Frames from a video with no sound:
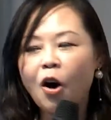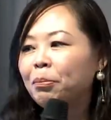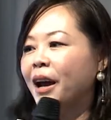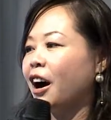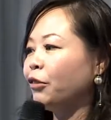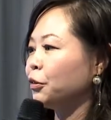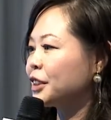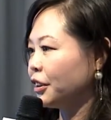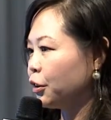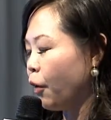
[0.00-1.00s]
on behalf of
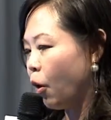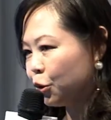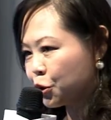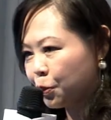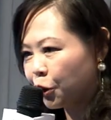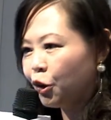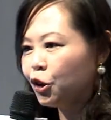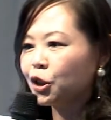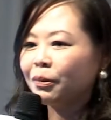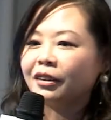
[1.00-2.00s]
Center for
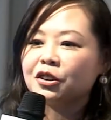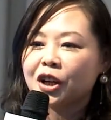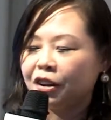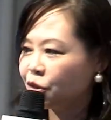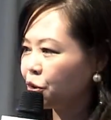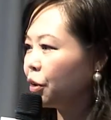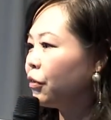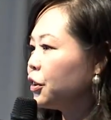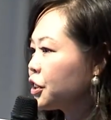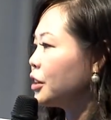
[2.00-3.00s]
Entrepreneurship at the Chinese
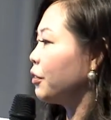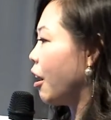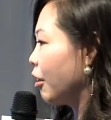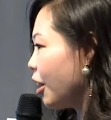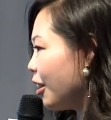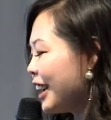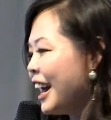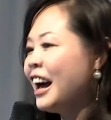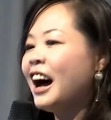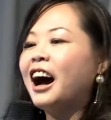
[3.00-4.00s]
University of Hong Kong,
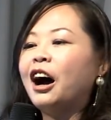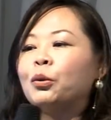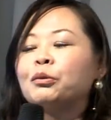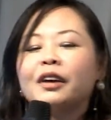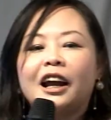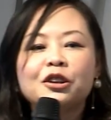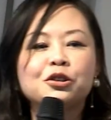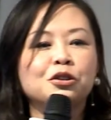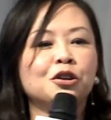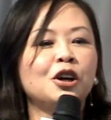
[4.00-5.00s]
we would like
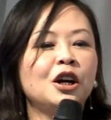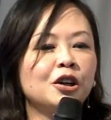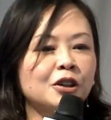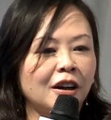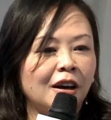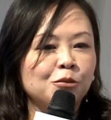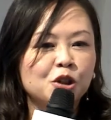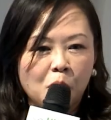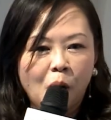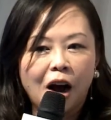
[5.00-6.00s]
to
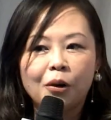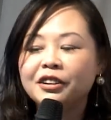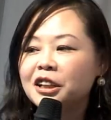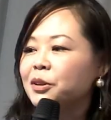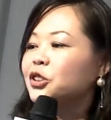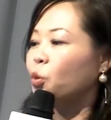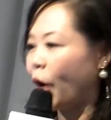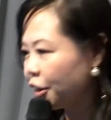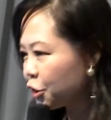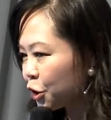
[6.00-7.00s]
show our deepest
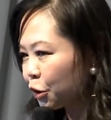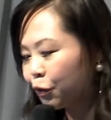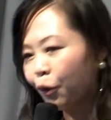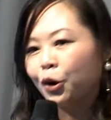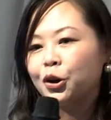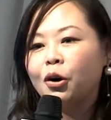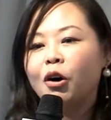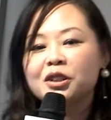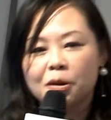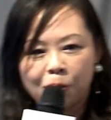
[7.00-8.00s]
gratitude for
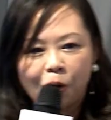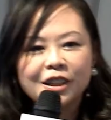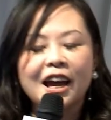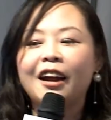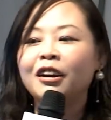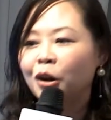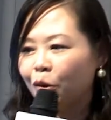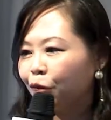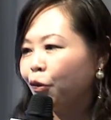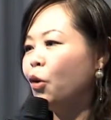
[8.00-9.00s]
your support and
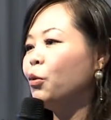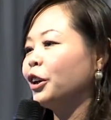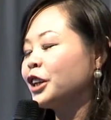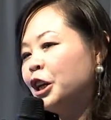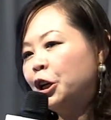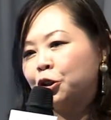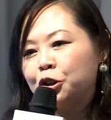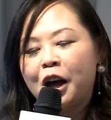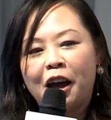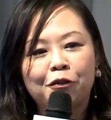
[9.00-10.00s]
look forward
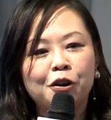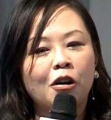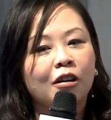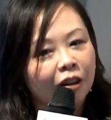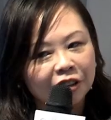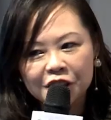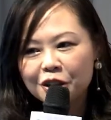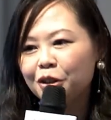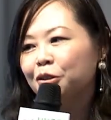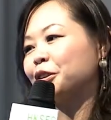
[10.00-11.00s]
to have your
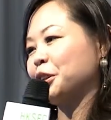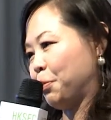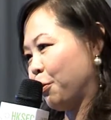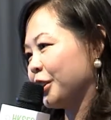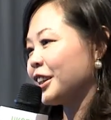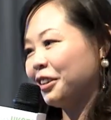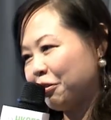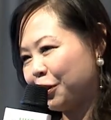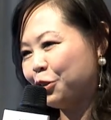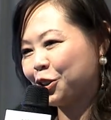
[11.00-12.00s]
continued support in
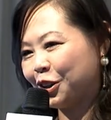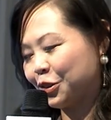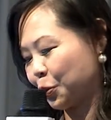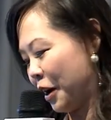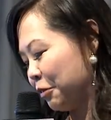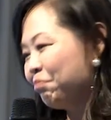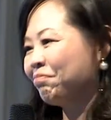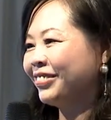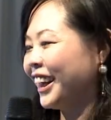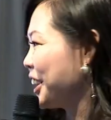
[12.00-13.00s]
the future as well.
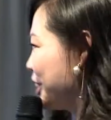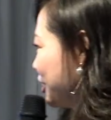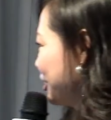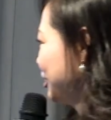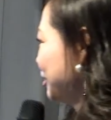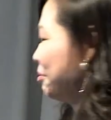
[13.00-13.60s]
Thank you.